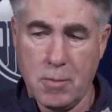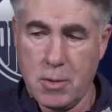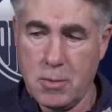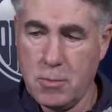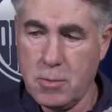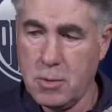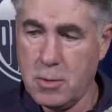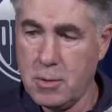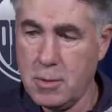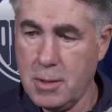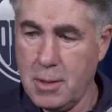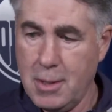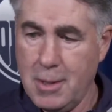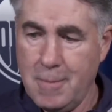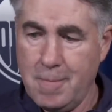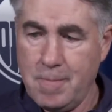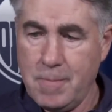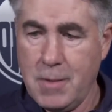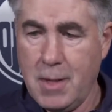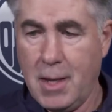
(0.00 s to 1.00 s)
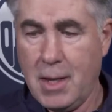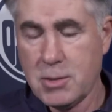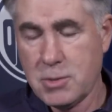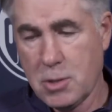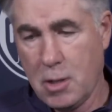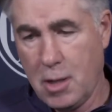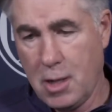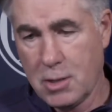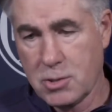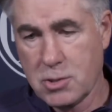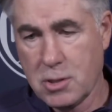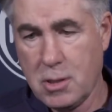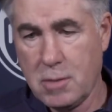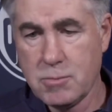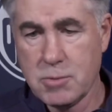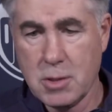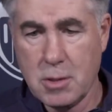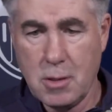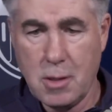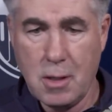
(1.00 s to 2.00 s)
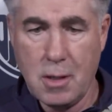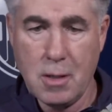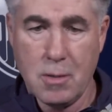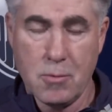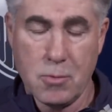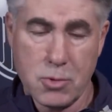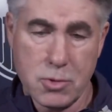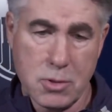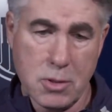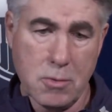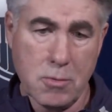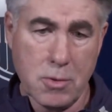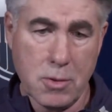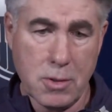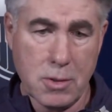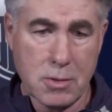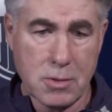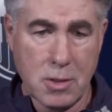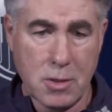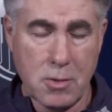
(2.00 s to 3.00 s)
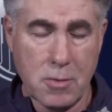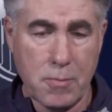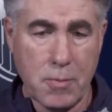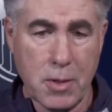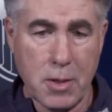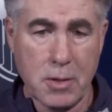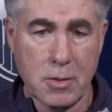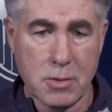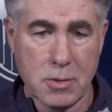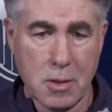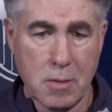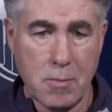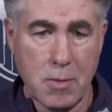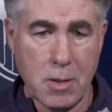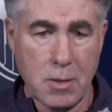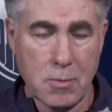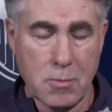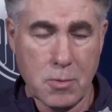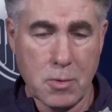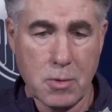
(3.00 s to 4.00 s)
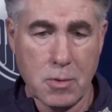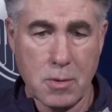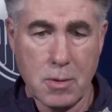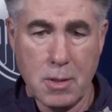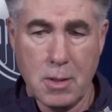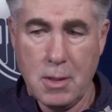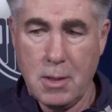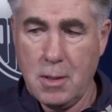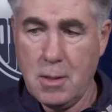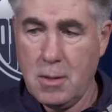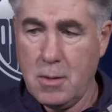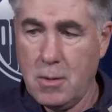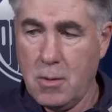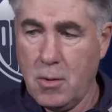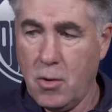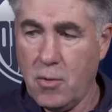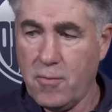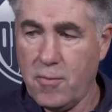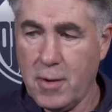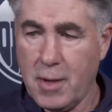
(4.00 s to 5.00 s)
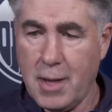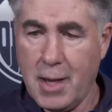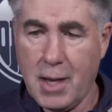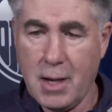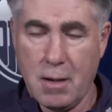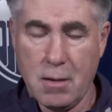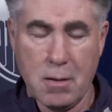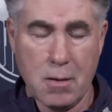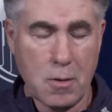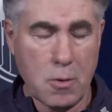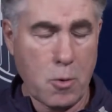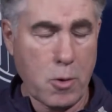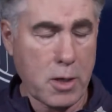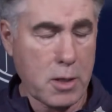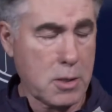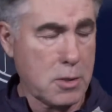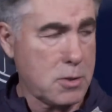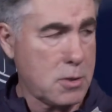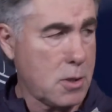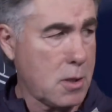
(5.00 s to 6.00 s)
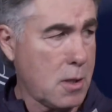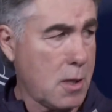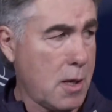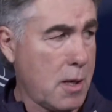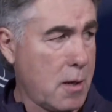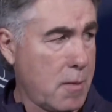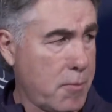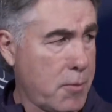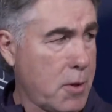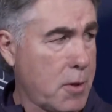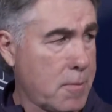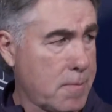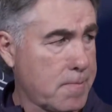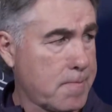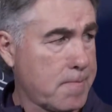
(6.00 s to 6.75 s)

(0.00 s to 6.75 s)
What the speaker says: But as Haas comes along, we'll see where these other players come in. We'll hopefully add a little quickness to the lineup there.